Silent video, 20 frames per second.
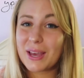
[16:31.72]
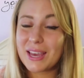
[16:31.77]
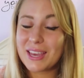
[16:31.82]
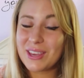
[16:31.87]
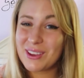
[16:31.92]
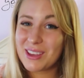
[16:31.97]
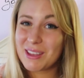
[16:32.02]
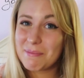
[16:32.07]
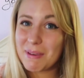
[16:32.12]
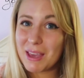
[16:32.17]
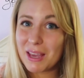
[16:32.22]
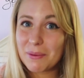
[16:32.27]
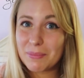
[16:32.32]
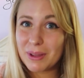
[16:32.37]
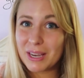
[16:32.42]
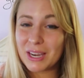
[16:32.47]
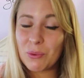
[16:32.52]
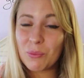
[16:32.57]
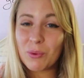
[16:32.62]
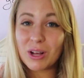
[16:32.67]
way you can make
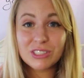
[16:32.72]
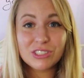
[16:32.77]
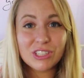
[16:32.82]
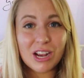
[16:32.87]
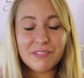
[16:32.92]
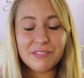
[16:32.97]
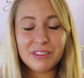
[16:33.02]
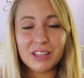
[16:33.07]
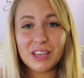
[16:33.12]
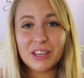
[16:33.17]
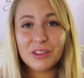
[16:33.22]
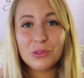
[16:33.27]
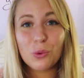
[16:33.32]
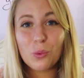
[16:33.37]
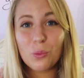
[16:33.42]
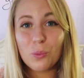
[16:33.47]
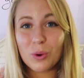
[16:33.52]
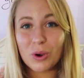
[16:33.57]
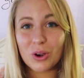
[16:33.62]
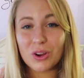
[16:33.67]
money while traveling
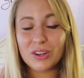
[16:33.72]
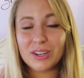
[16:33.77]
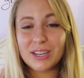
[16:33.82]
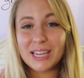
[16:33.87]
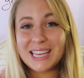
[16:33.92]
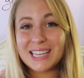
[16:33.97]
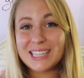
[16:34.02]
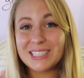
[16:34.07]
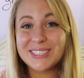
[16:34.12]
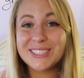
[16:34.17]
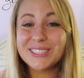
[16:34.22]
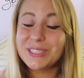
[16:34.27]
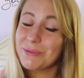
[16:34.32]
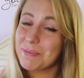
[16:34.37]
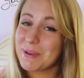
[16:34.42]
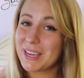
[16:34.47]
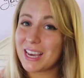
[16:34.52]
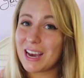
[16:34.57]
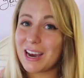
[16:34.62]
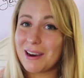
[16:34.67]
the world is to
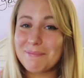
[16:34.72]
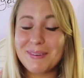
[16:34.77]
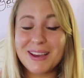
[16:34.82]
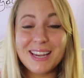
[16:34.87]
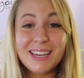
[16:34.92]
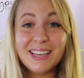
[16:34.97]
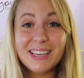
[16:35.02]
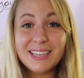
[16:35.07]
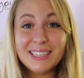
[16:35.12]
become an